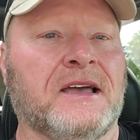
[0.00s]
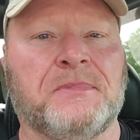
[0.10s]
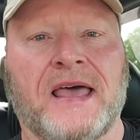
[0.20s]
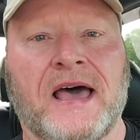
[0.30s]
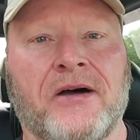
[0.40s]
a
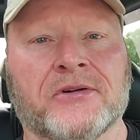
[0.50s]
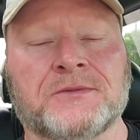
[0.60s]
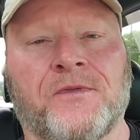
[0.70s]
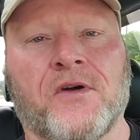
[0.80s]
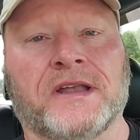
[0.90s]
couple of
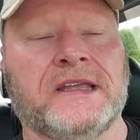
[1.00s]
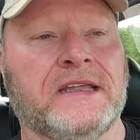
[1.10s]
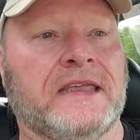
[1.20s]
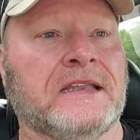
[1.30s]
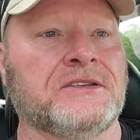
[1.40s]
hours before I
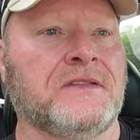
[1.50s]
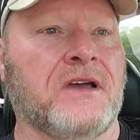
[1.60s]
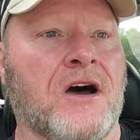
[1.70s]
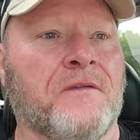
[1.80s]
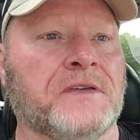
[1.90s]
need to get into
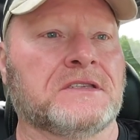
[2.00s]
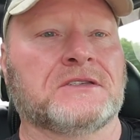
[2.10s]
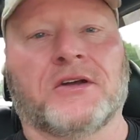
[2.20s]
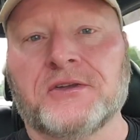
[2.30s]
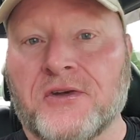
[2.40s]
the office,
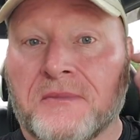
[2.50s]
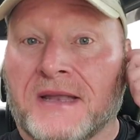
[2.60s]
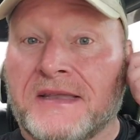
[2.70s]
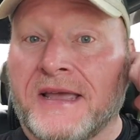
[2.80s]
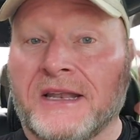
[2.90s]
start doing
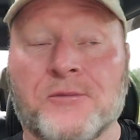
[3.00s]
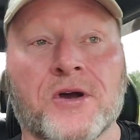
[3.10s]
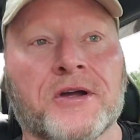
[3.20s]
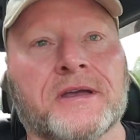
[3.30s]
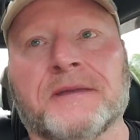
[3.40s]
my daily
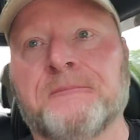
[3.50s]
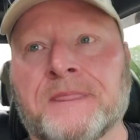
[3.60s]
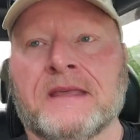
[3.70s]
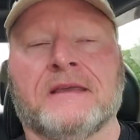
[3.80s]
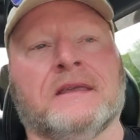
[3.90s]
work,
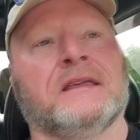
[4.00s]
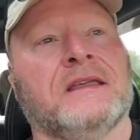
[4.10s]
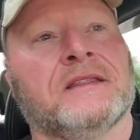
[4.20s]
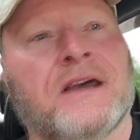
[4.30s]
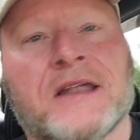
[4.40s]

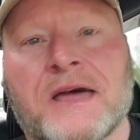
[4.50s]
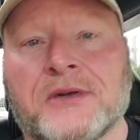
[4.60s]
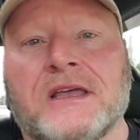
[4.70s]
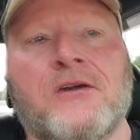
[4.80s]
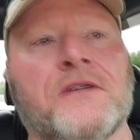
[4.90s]
and thought I
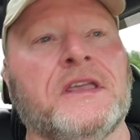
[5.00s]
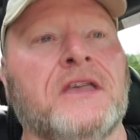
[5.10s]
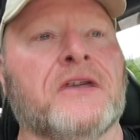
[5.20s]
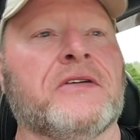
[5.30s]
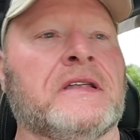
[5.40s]
would go over
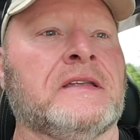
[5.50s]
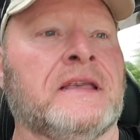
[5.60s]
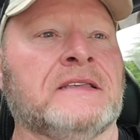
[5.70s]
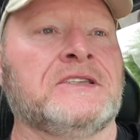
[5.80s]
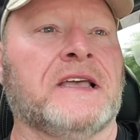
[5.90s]
here and,
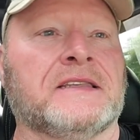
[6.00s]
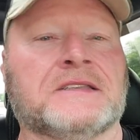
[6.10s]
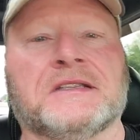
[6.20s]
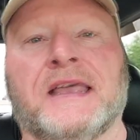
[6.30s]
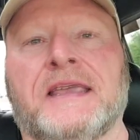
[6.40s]
and check
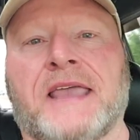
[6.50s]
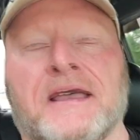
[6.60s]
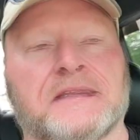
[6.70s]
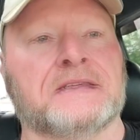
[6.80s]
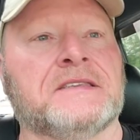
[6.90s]
this lake
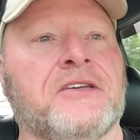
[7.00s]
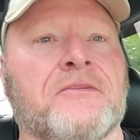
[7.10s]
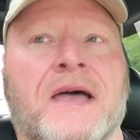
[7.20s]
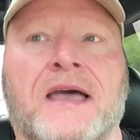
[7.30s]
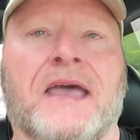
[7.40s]
out that's
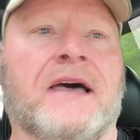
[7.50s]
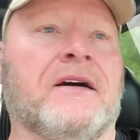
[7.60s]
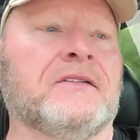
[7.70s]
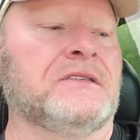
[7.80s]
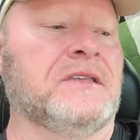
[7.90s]
near my
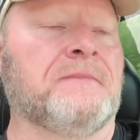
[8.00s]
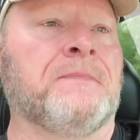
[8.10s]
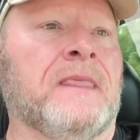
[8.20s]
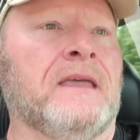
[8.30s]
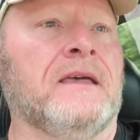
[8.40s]
house.
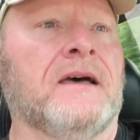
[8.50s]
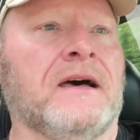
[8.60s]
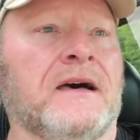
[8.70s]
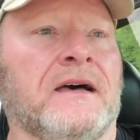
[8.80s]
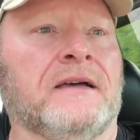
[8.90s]

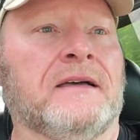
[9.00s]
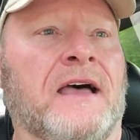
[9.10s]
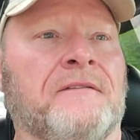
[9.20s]
Uh,